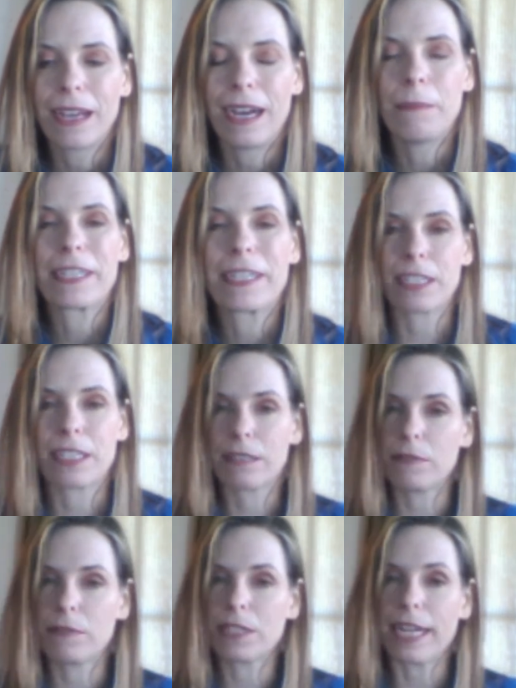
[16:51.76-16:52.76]
because it
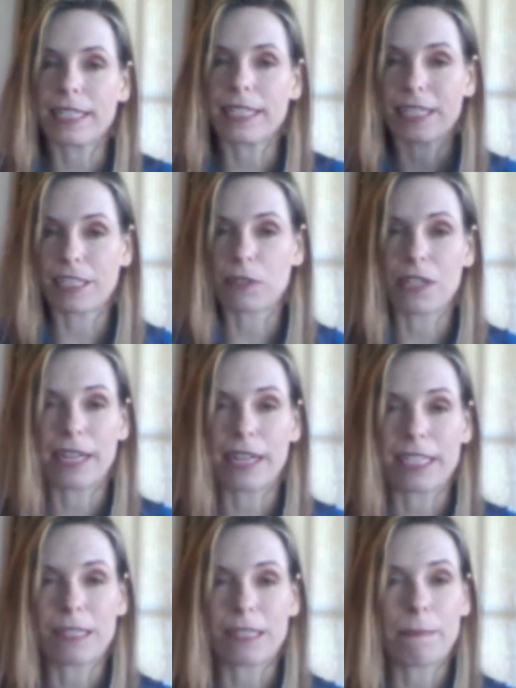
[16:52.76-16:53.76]
was nice because there was a lot
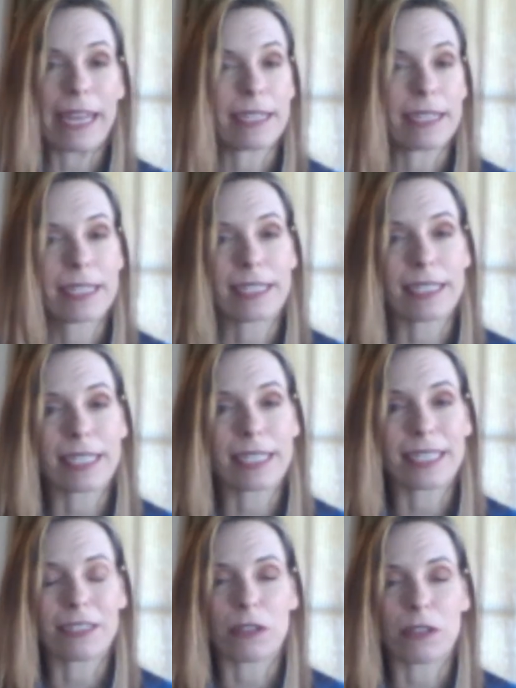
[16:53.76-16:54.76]
of space
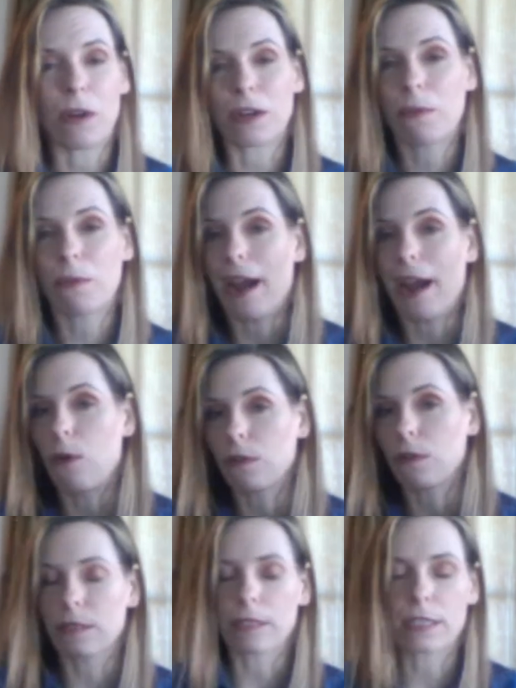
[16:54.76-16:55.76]
because you could walk around
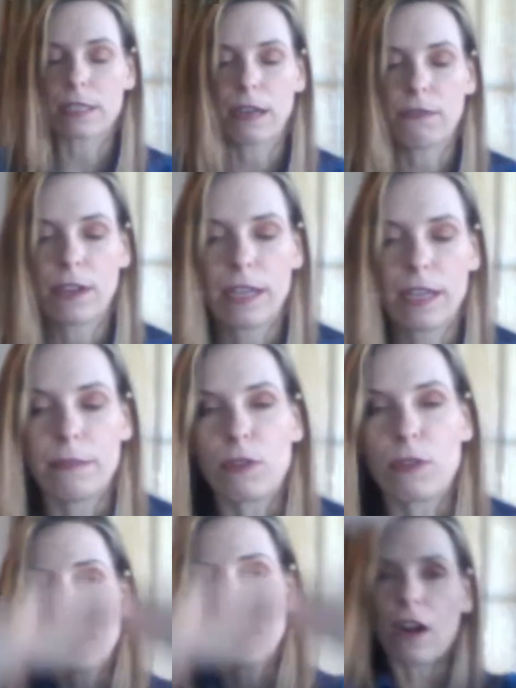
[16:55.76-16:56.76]
and stuff, move
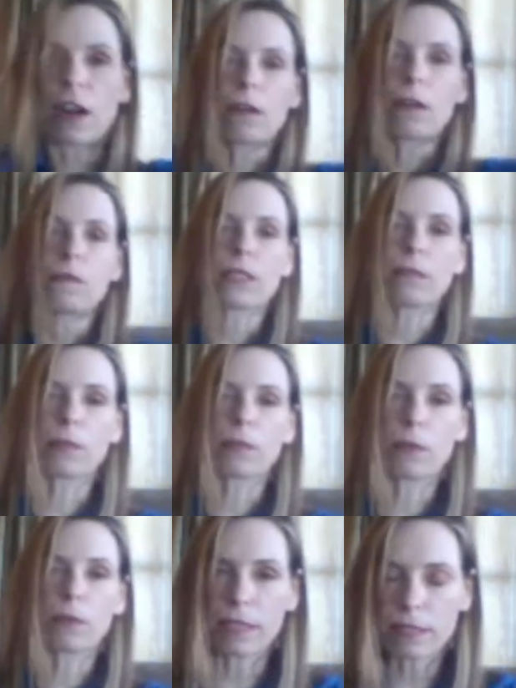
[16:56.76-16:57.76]
your arms in big
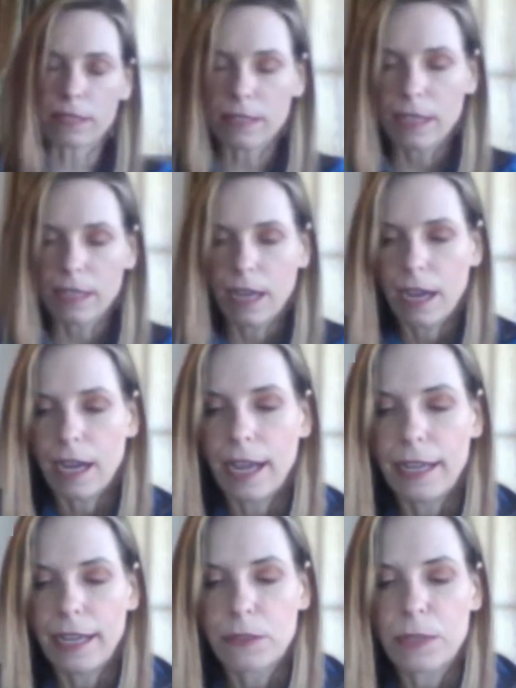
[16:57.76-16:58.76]
ways.
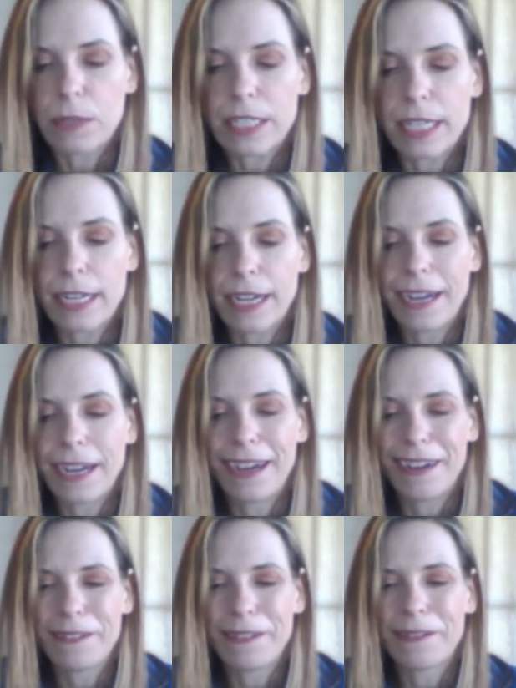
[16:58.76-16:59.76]
And we did.
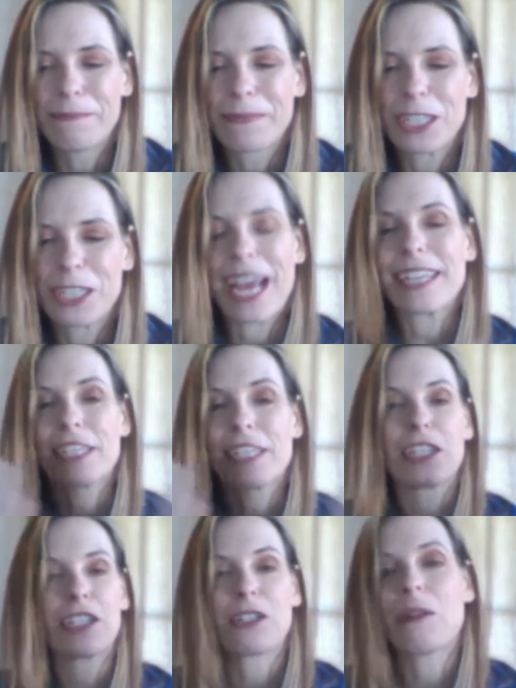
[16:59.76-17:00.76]
She asked us
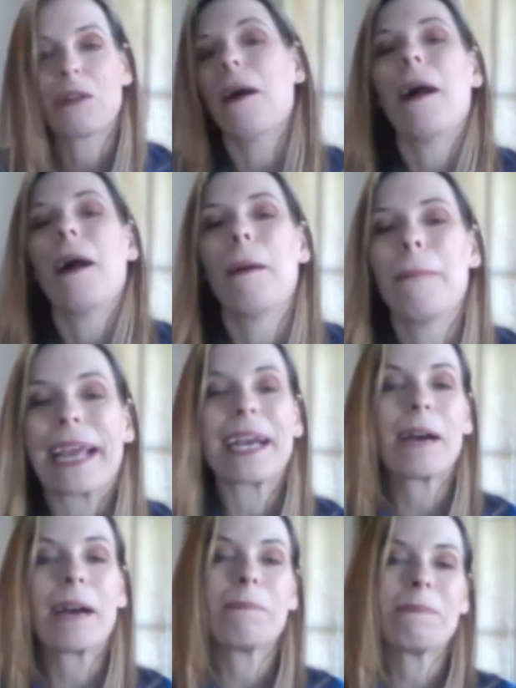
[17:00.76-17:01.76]
to do a make
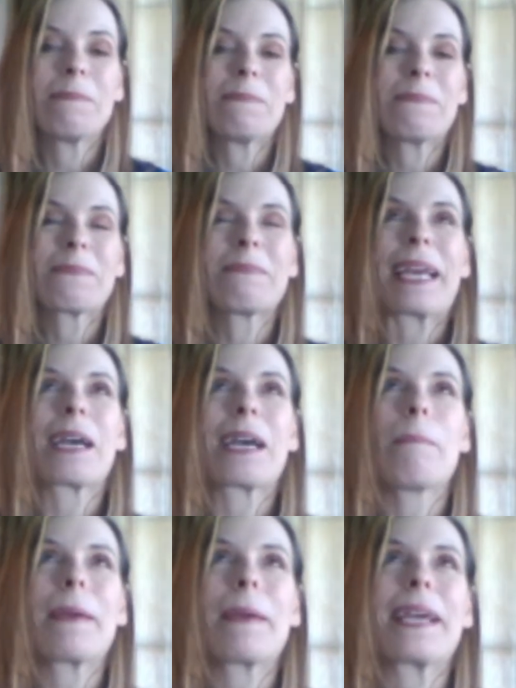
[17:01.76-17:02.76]
up
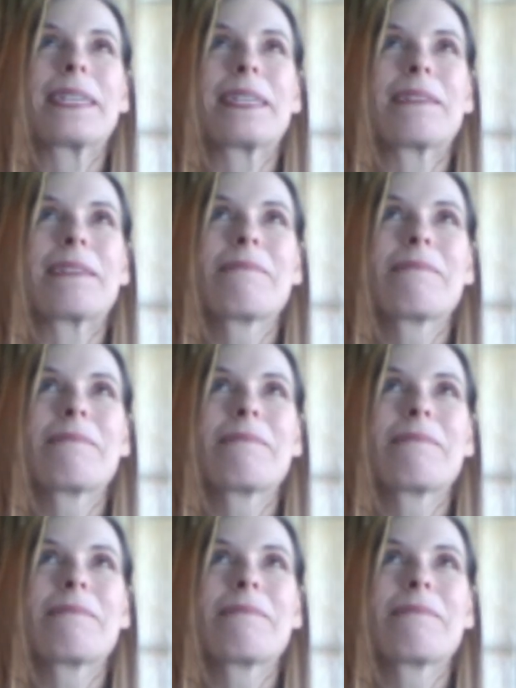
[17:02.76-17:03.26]
a